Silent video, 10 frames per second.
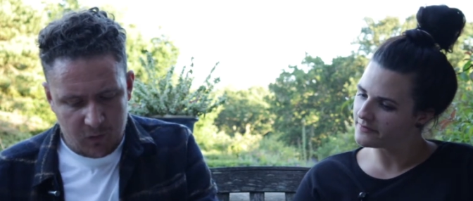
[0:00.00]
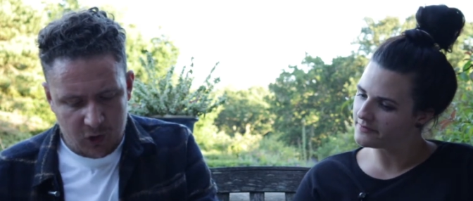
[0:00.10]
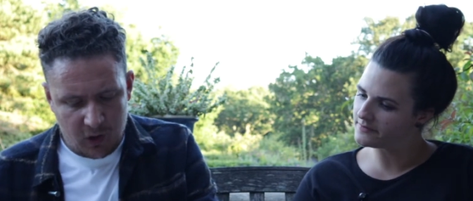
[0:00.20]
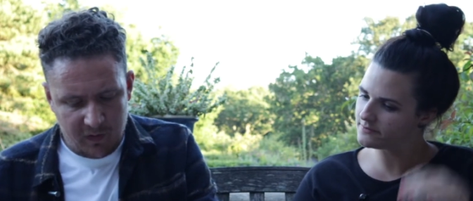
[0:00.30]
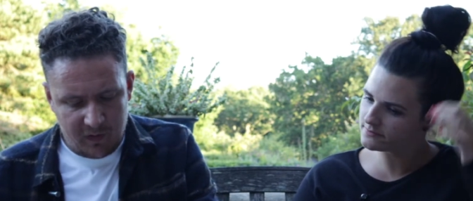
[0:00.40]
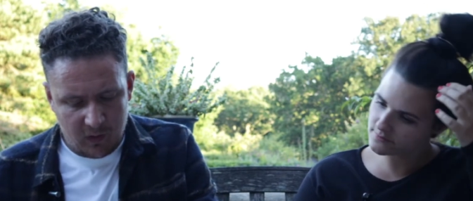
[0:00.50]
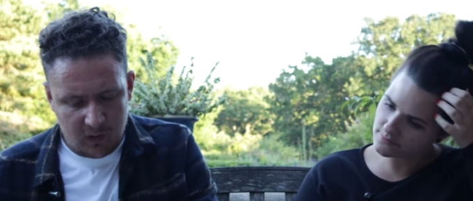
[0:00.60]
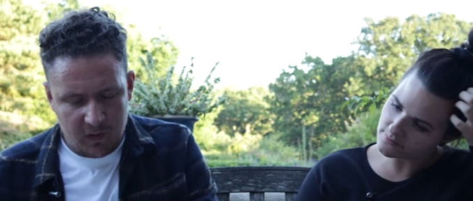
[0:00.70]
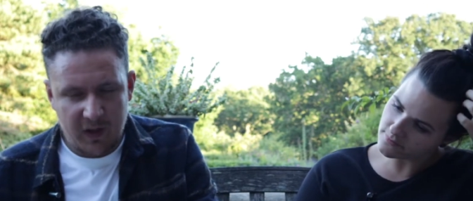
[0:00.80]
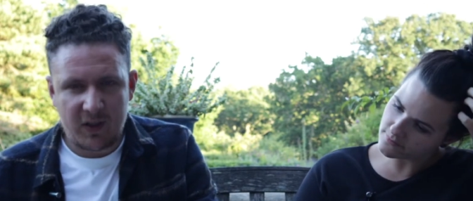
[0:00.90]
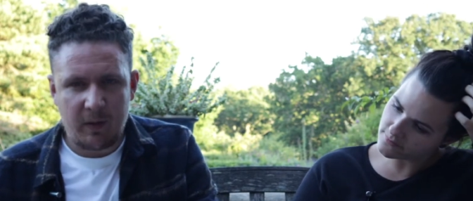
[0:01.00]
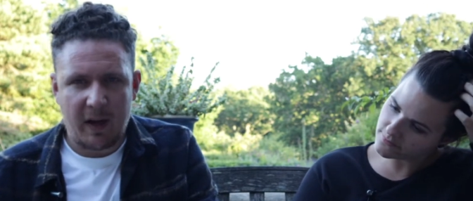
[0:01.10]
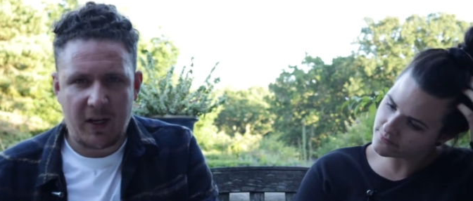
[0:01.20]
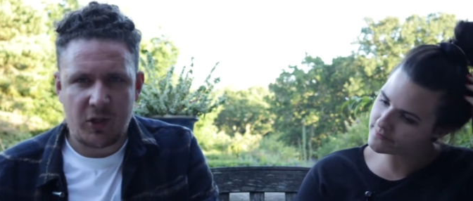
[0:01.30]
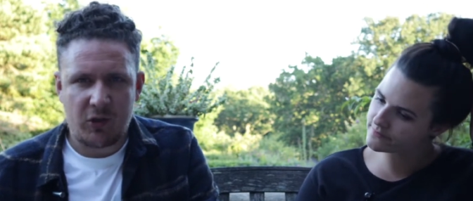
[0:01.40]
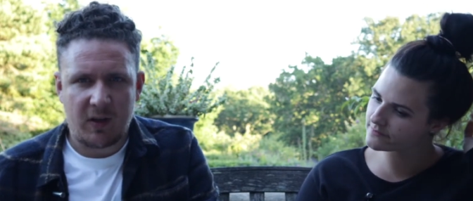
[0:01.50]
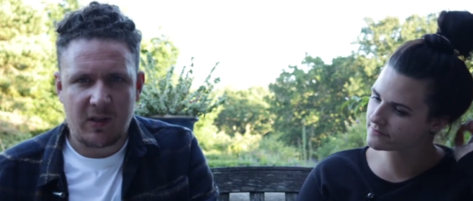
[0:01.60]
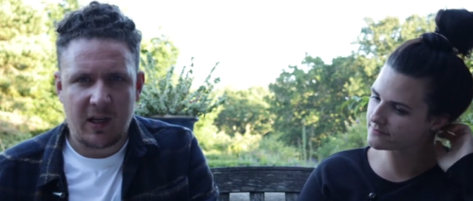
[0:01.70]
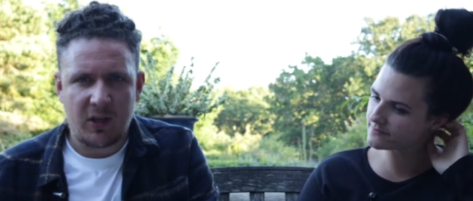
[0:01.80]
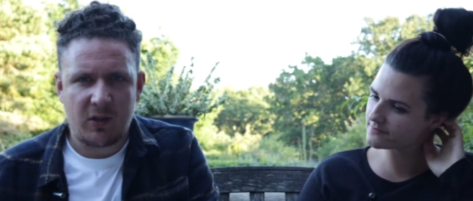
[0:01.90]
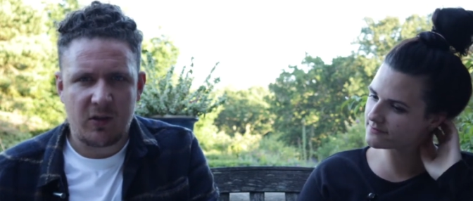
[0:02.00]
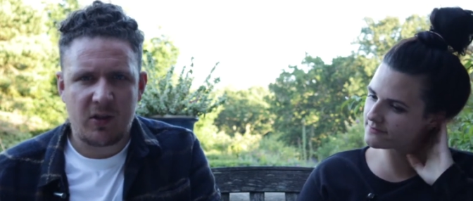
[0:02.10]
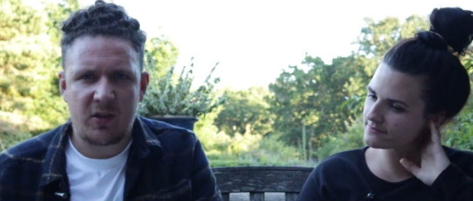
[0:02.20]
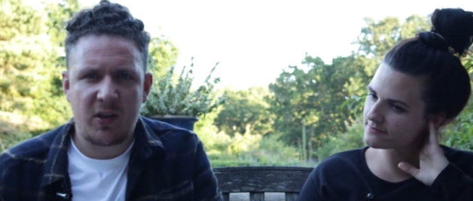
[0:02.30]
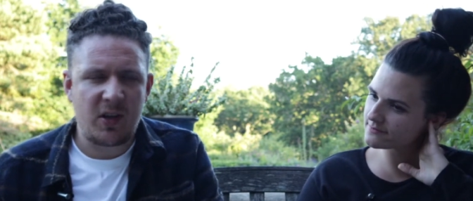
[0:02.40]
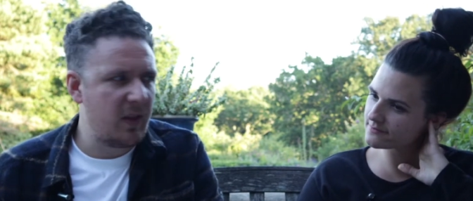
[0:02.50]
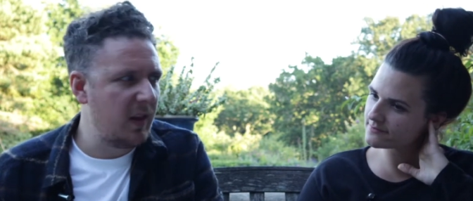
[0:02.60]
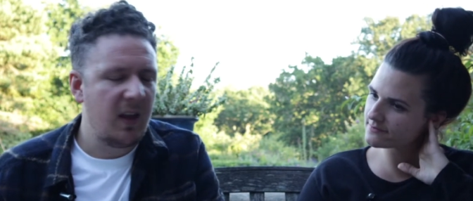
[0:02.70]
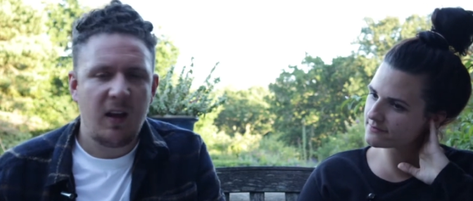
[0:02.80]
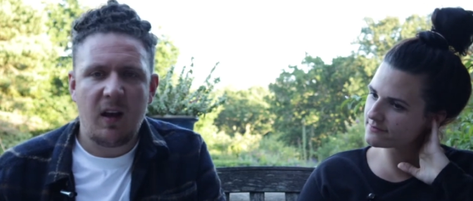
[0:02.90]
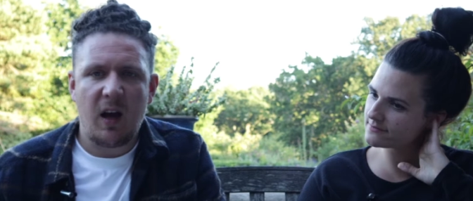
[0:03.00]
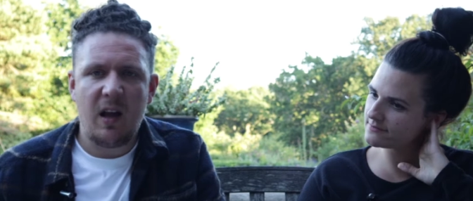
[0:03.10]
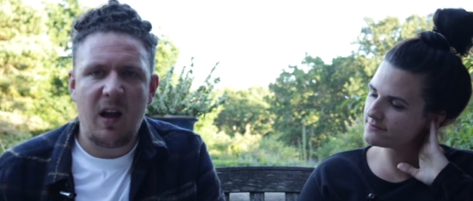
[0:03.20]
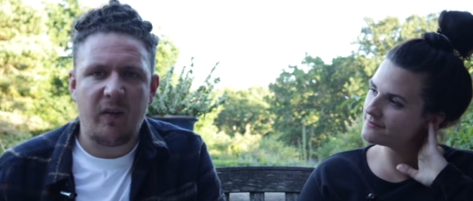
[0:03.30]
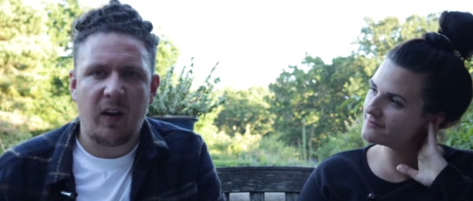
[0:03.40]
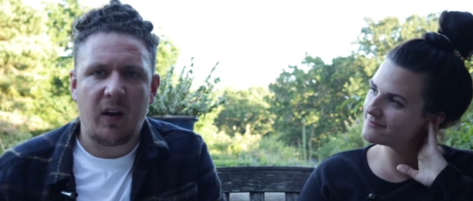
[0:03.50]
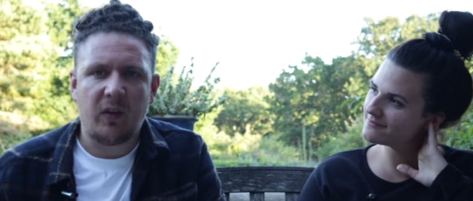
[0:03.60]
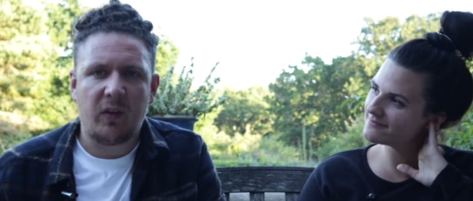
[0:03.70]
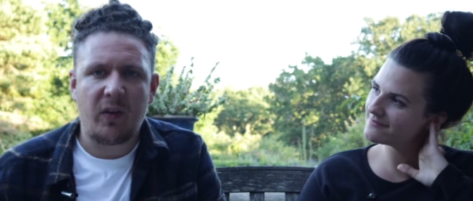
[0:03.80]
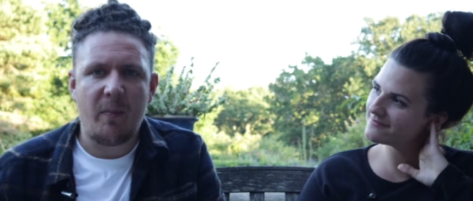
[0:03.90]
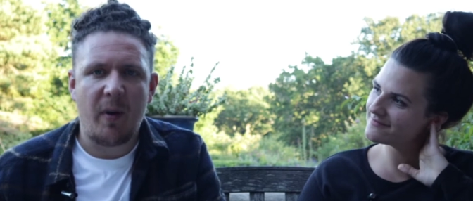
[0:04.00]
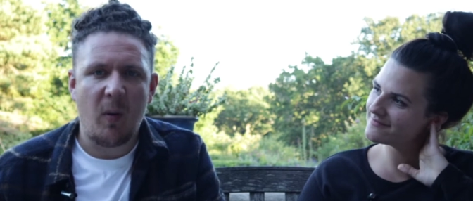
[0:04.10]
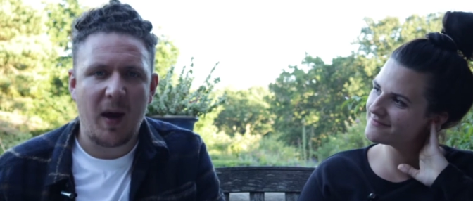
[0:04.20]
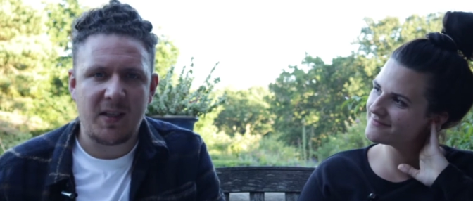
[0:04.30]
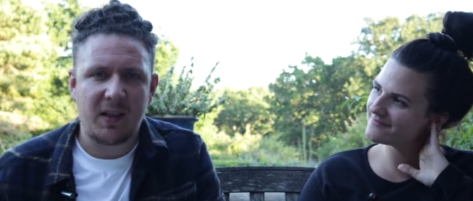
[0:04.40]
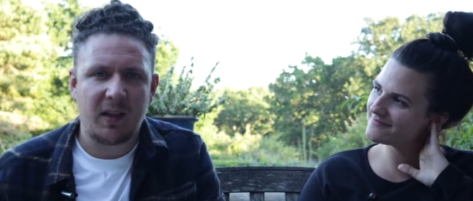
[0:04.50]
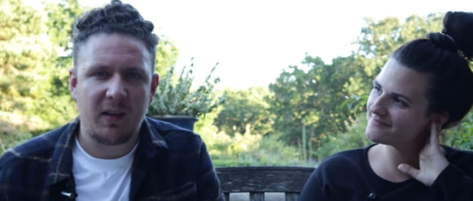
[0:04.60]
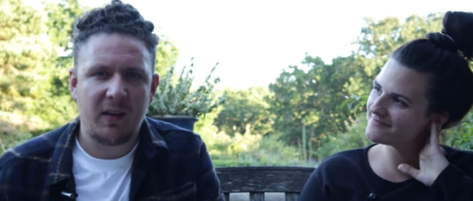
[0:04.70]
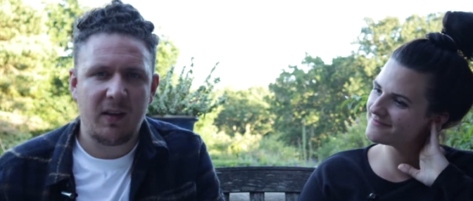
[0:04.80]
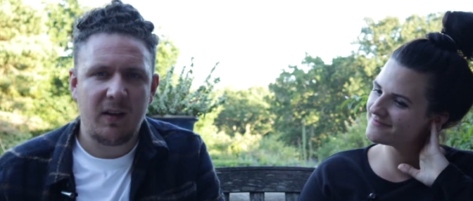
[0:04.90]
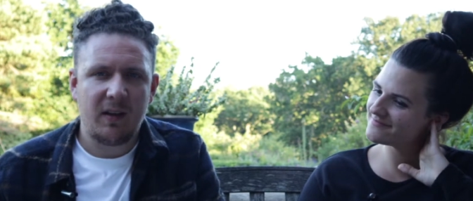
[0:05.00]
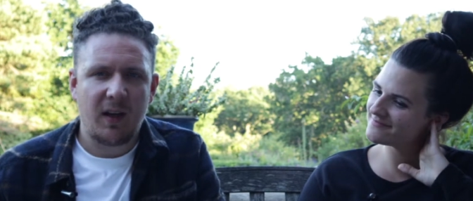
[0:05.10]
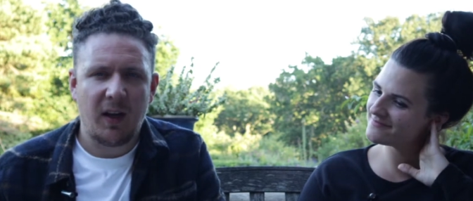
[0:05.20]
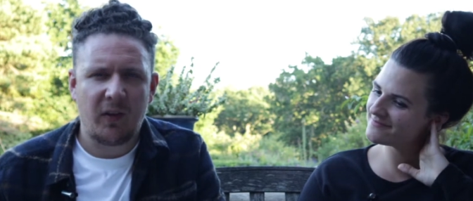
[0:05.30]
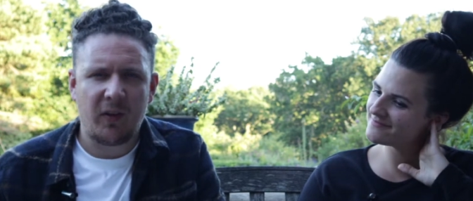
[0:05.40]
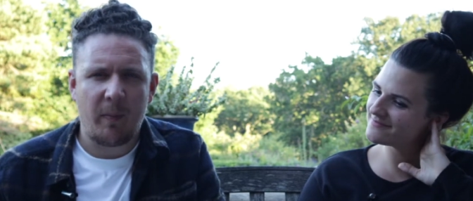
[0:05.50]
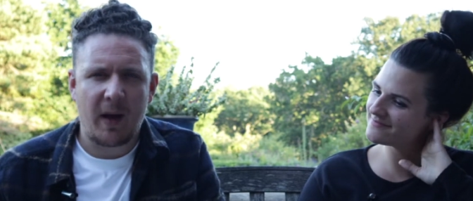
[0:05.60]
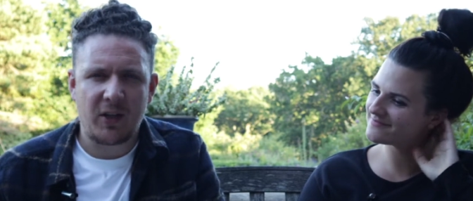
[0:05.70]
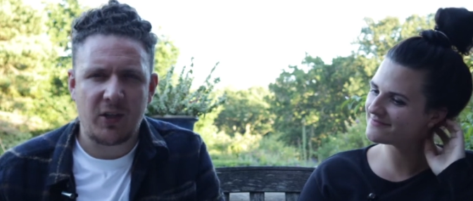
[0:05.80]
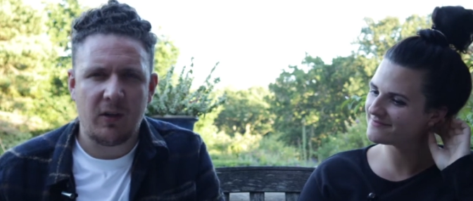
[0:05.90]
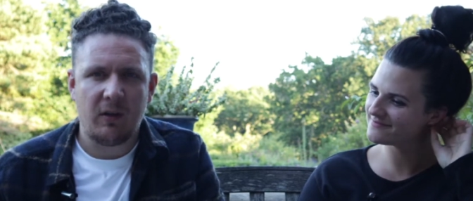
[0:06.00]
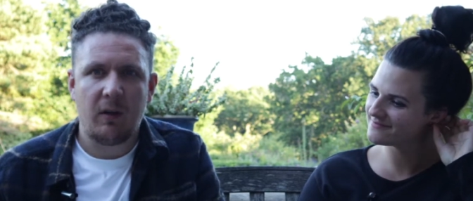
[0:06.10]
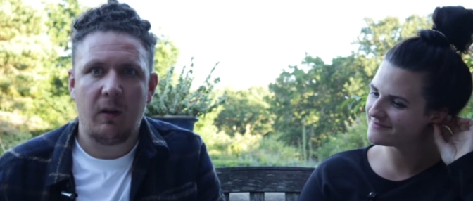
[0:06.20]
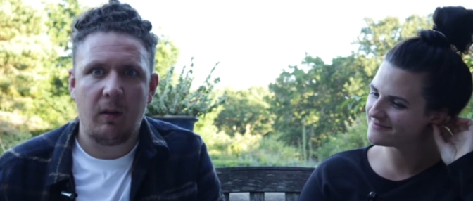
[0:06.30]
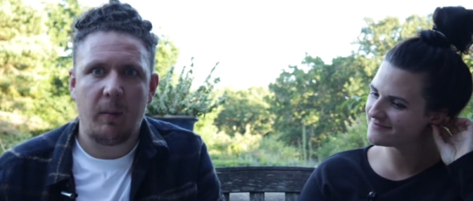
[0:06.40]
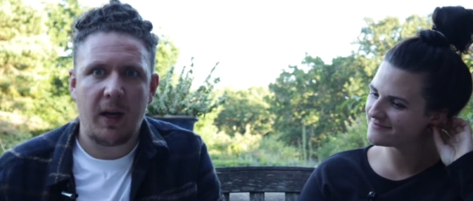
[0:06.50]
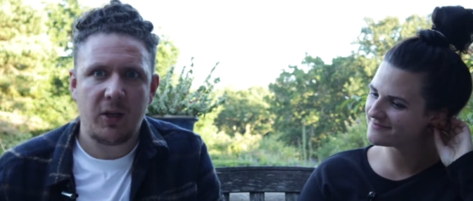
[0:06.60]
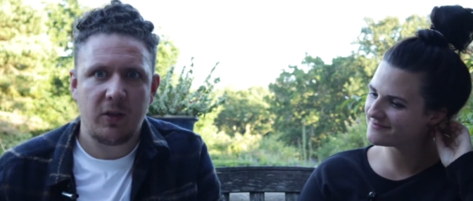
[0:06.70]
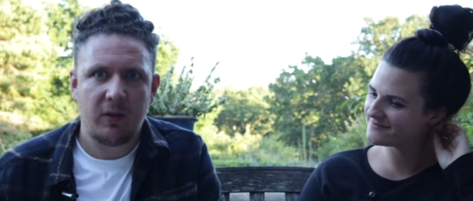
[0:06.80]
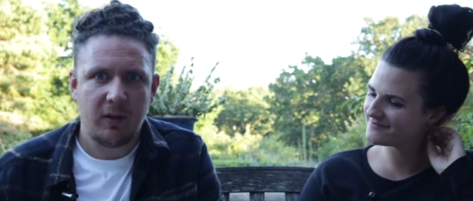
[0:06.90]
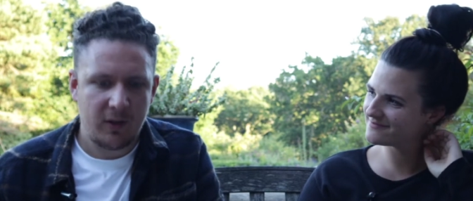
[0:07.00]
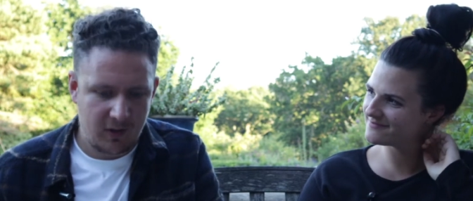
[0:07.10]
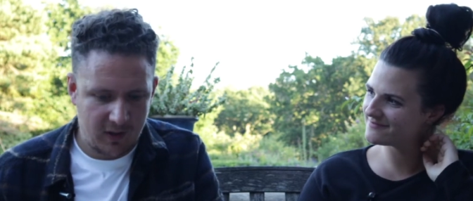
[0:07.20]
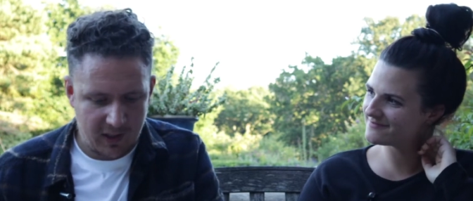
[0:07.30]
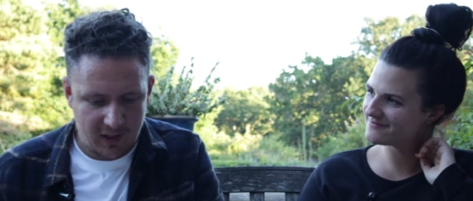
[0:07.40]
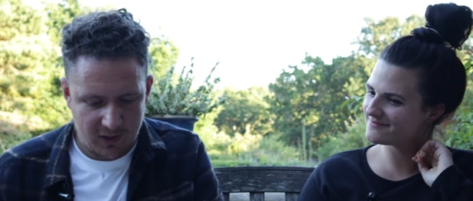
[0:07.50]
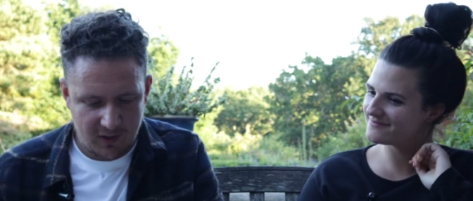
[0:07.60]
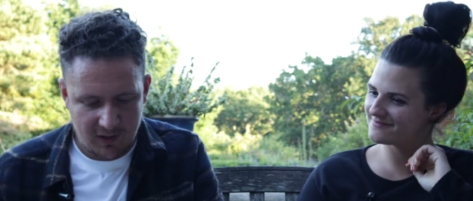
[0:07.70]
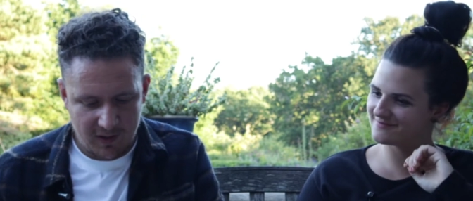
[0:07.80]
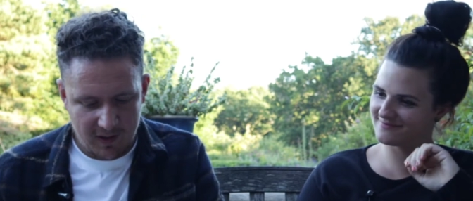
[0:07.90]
Speaker 1: John 4, this is the Passion Translation, just because I, th- I love it because it's so poetic and it's so passionate, the Passion Translation.